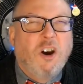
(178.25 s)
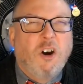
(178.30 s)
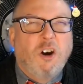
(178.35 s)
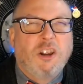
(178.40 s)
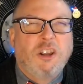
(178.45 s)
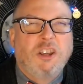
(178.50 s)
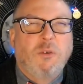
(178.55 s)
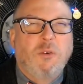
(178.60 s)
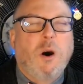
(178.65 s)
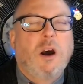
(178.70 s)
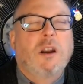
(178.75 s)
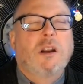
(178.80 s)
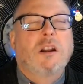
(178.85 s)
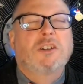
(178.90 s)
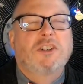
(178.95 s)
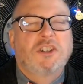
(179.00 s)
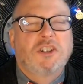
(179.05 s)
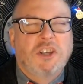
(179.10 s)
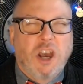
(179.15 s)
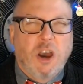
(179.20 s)
or you want to
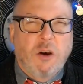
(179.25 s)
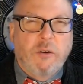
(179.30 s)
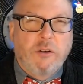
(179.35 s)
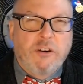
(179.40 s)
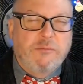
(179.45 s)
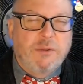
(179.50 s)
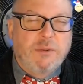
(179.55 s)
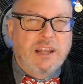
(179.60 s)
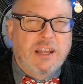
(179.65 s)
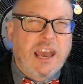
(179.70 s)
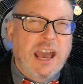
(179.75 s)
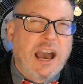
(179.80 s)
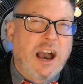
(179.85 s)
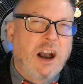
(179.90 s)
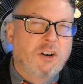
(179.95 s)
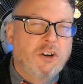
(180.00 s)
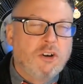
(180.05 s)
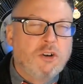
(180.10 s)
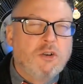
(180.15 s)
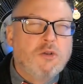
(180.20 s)
show everybody
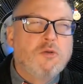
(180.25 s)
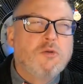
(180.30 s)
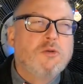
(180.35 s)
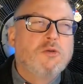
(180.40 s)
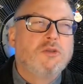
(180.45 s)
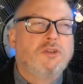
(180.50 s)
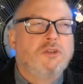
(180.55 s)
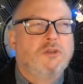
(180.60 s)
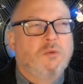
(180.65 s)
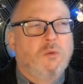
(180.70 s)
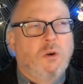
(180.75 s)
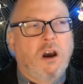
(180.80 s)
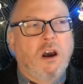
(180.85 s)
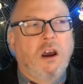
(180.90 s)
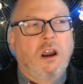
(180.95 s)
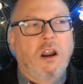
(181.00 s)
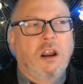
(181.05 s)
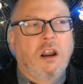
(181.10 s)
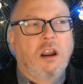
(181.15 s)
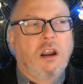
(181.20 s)
how cool you
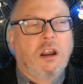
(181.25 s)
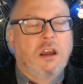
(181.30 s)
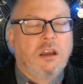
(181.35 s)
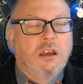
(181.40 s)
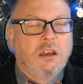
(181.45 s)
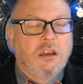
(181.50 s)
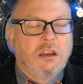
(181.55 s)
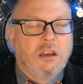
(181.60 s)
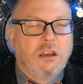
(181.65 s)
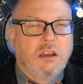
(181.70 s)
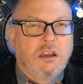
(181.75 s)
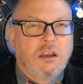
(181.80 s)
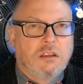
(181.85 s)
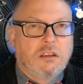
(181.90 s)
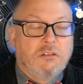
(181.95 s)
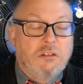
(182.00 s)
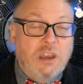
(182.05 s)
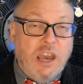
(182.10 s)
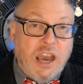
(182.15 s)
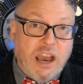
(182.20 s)
are,
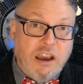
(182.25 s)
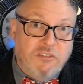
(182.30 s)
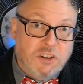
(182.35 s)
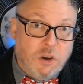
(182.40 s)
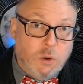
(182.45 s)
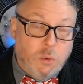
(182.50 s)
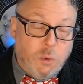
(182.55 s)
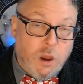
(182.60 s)
you have to